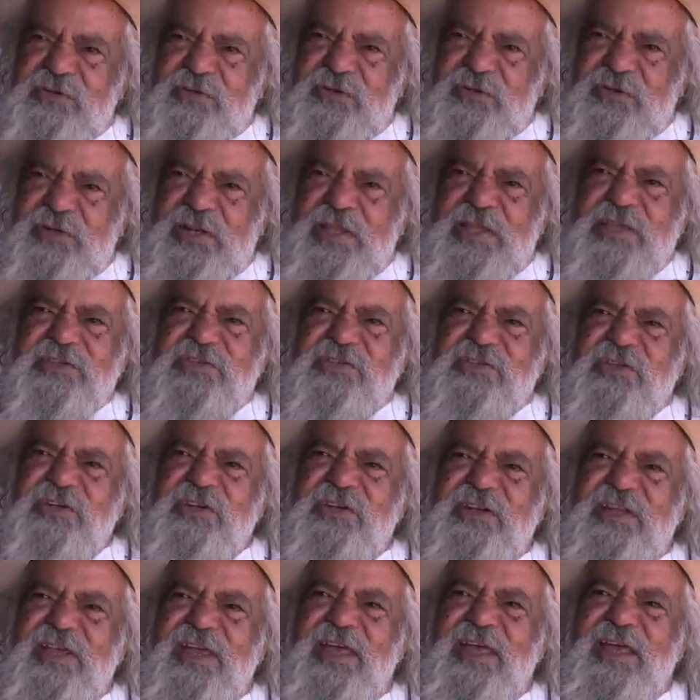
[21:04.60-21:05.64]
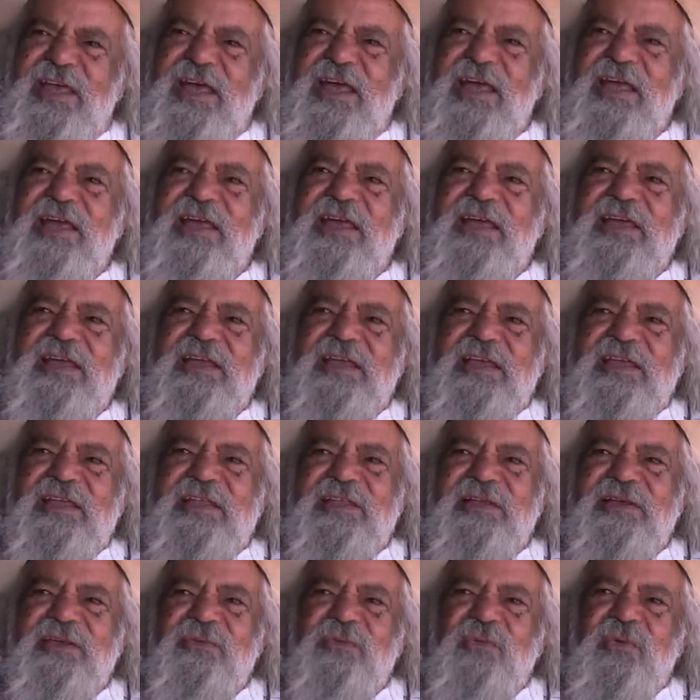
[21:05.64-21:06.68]
to lessen.
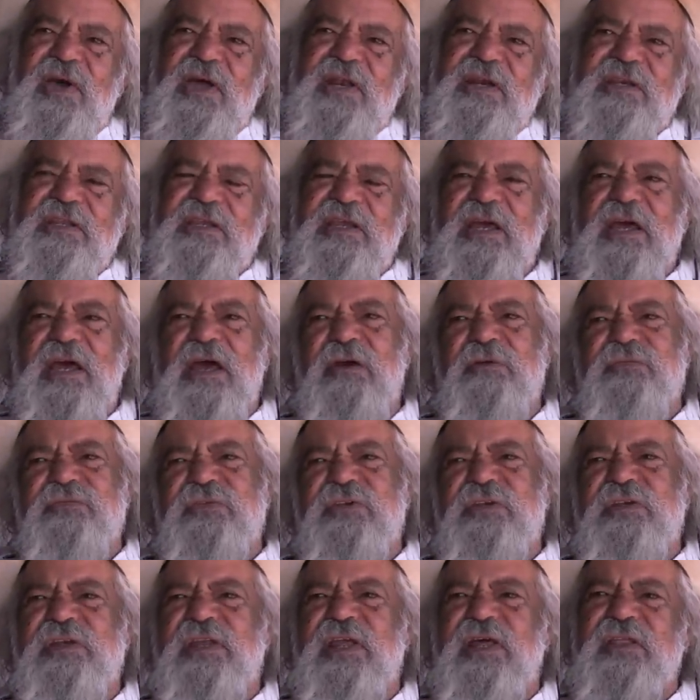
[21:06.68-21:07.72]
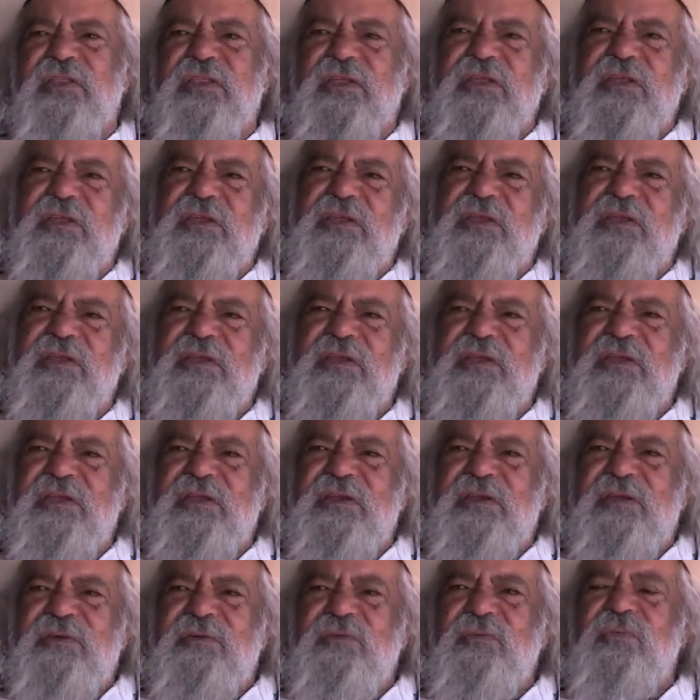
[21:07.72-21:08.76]
One car after another,
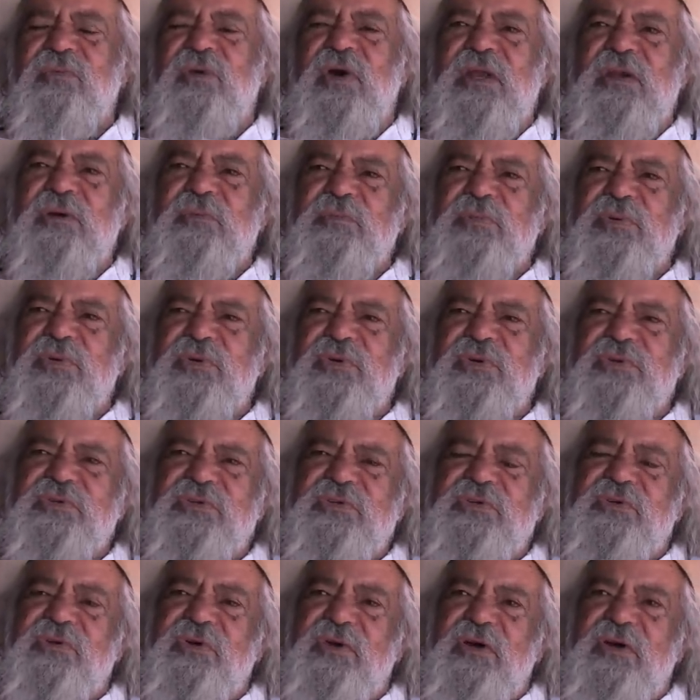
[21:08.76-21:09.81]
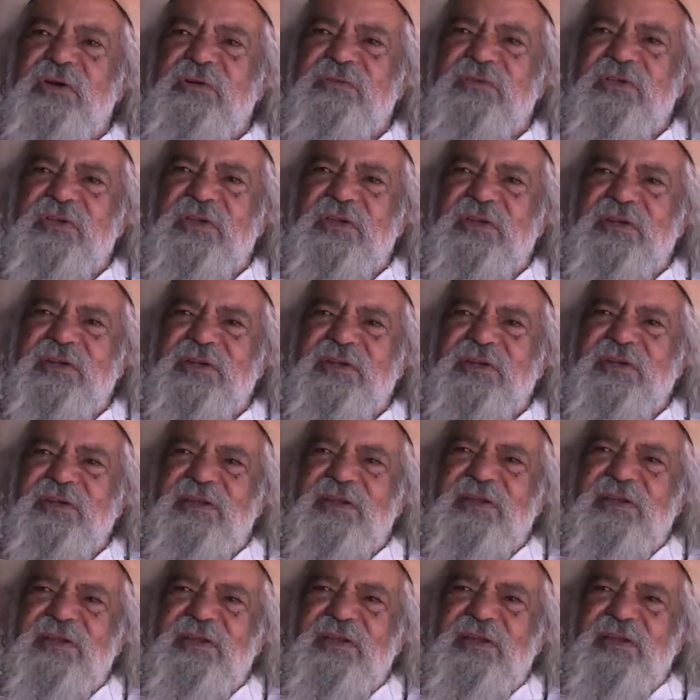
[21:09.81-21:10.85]
one person driving it.
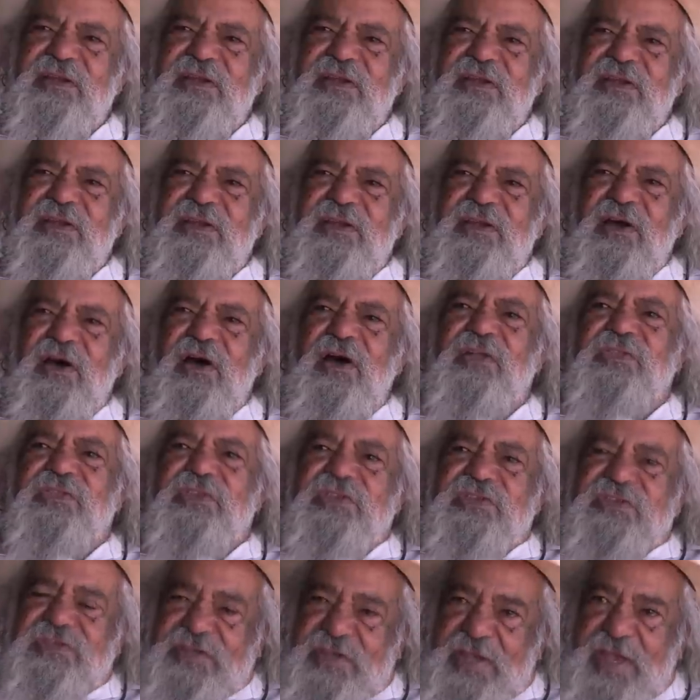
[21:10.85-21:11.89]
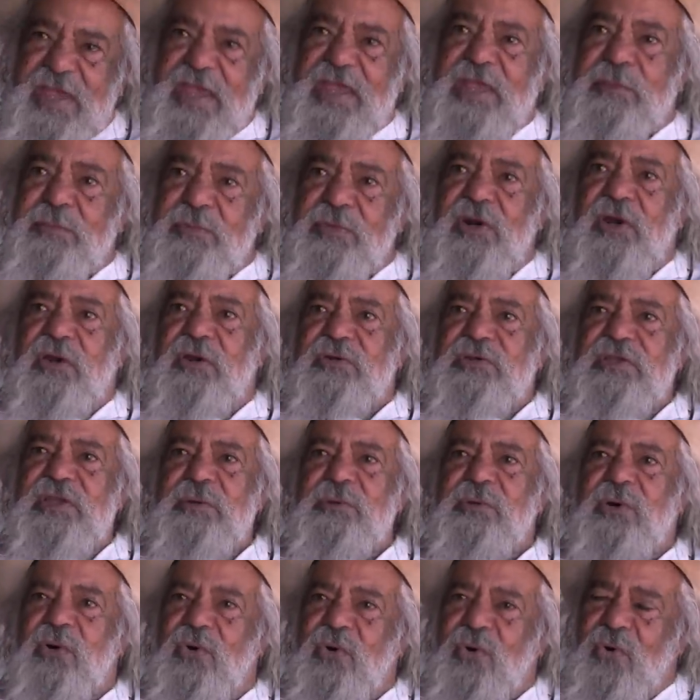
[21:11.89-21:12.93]
On the same road, they
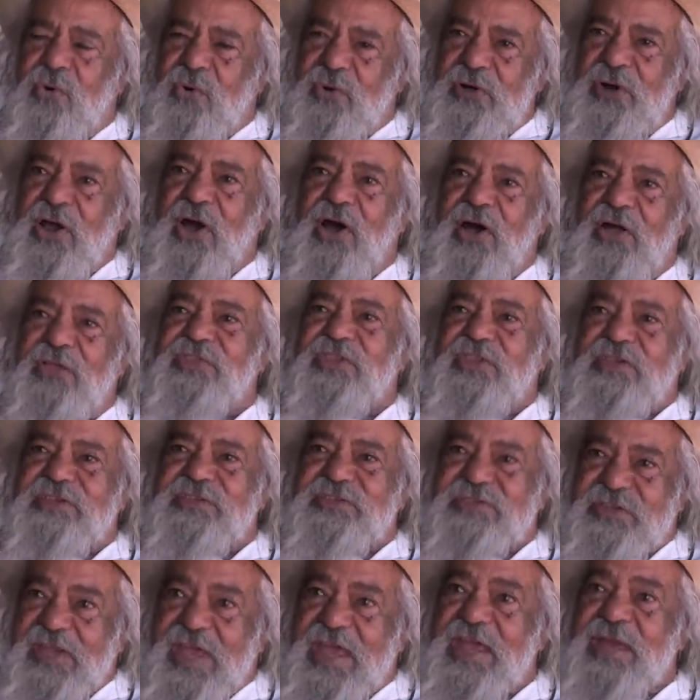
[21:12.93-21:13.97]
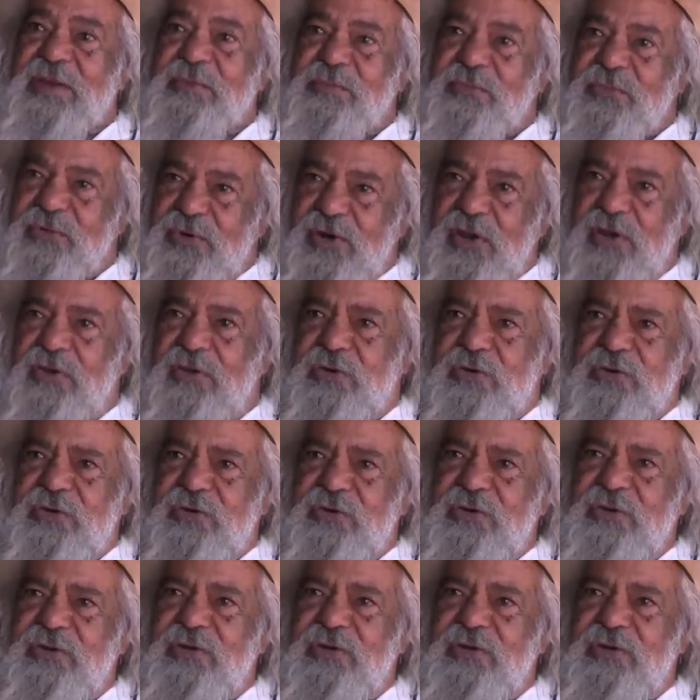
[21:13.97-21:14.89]
were all on the same road,